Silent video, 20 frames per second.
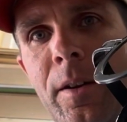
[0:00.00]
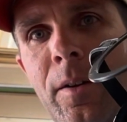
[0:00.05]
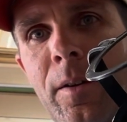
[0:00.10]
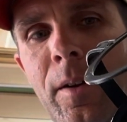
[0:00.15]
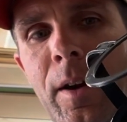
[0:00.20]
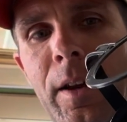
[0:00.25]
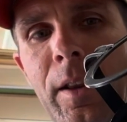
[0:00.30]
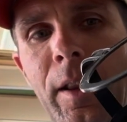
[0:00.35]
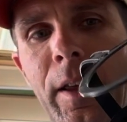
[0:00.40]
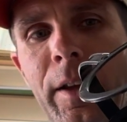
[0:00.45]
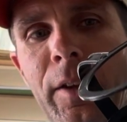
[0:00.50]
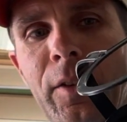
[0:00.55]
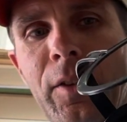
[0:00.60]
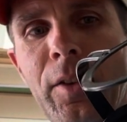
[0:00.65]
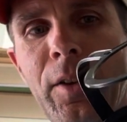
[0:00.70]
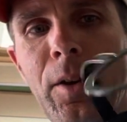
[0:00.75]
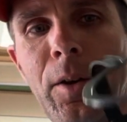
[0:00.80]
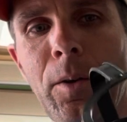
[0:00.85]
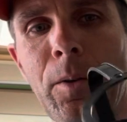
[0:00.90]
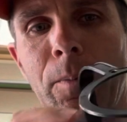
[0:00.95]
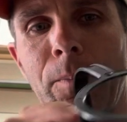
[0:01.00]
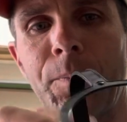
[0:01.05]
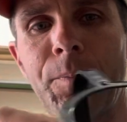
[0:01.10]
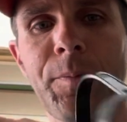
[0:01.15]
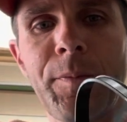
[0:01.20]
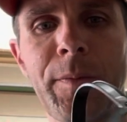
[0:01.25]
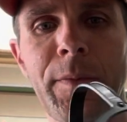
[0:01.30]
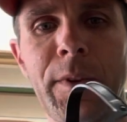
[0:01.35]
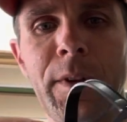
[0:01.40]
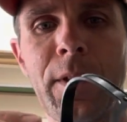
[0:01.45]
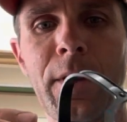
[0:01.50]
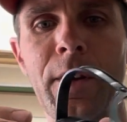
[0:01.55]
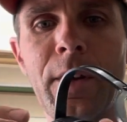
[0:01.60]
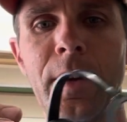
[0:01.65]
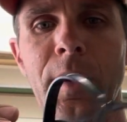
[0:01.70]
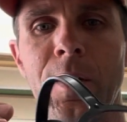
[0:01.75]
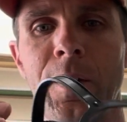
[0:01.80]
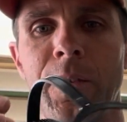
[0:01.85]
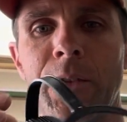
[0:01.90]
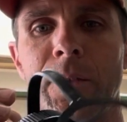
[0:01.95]
Right, like so.
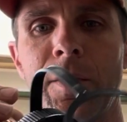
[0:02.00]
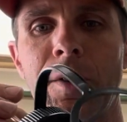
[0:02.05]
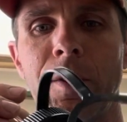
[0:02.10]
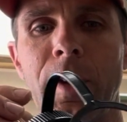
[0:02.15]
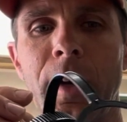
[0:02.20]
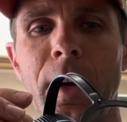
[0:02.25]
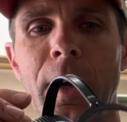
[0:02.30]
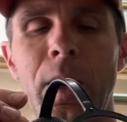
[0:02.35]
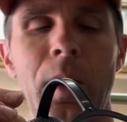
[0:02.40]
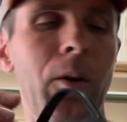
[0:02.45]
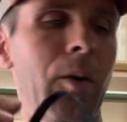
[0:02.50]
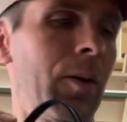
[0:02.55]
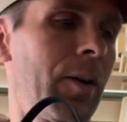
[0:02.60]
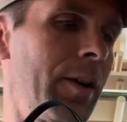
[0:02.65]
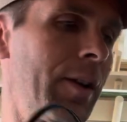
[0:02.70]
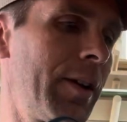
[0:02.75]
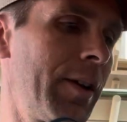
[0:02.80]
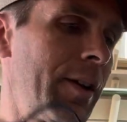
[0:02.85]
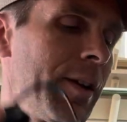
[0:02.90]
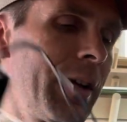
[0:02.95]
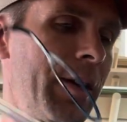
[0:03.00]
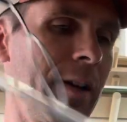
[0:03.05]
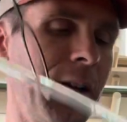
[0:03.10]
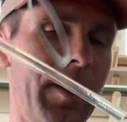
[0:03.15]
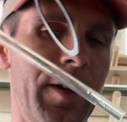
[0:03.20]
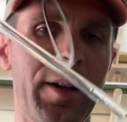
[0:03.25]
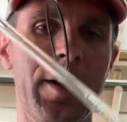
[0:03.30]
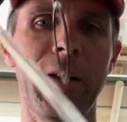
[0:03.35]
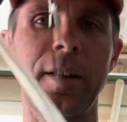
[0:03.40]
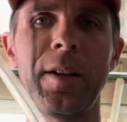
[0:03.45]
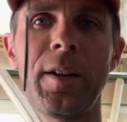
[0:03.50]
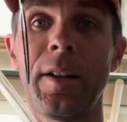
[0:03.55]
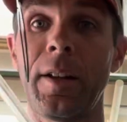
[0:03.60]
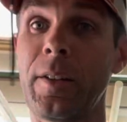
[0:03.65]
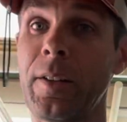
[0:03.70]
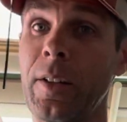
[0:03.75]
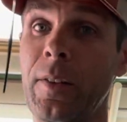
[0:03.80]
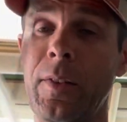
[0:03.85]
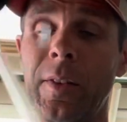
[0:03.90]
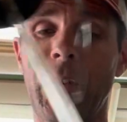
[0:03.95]
So now,
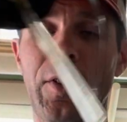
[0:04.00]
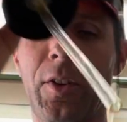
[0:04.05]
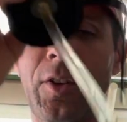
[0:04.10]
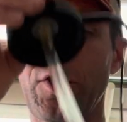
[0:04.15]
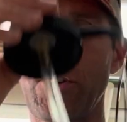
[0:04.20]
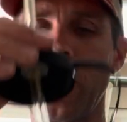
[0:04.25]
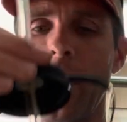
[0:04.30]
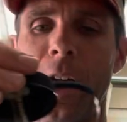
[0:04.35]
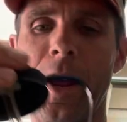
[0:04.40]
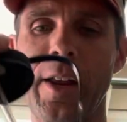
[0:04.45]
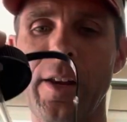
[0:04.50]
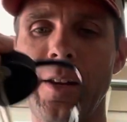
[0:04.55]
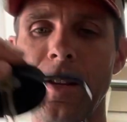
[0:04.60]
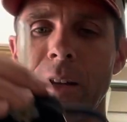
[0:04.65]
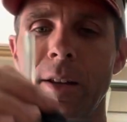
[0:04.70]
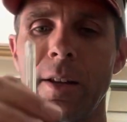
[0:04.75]
let's give this a shot.